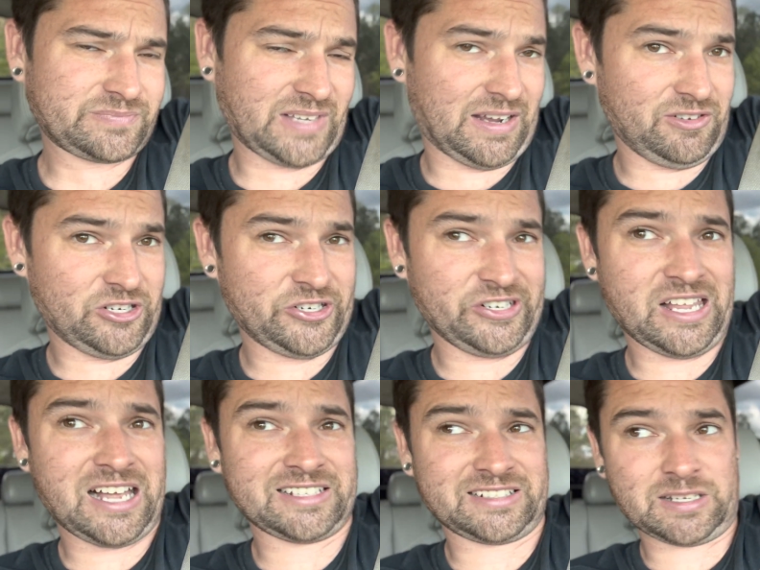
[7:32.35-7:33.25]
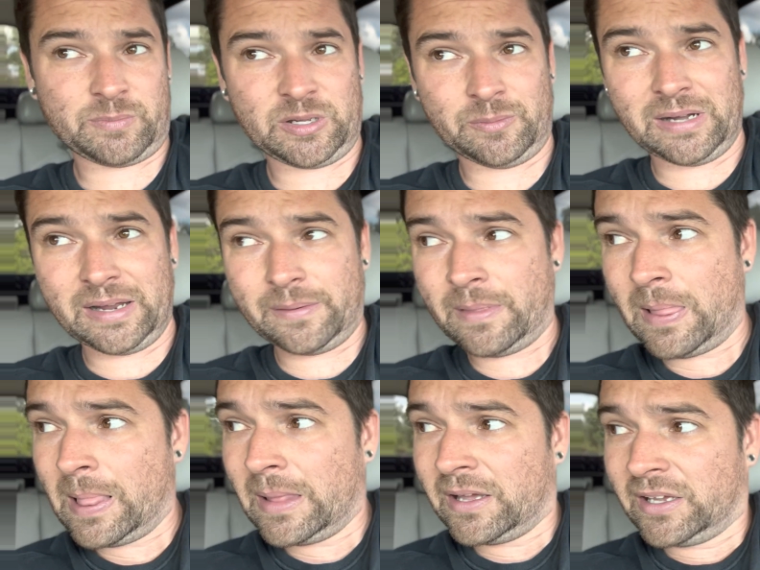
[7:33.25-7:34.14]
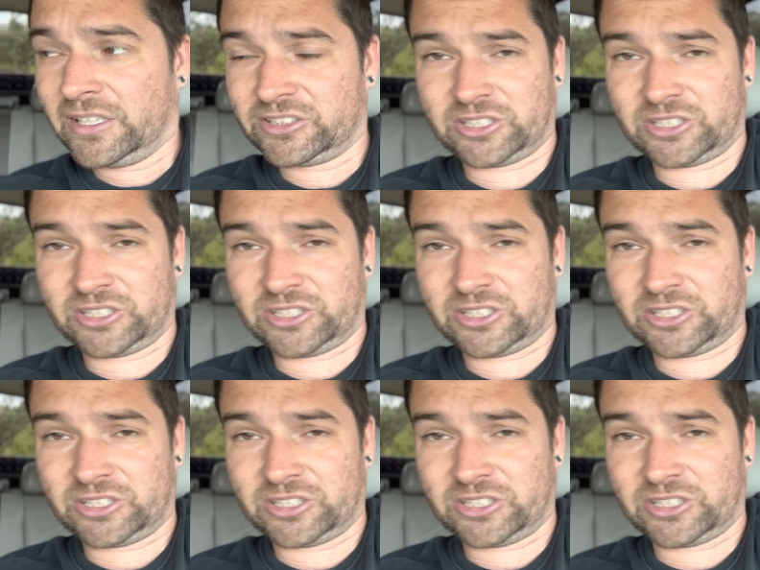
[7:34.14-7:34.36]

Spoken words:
I've learned a lot since I built mine.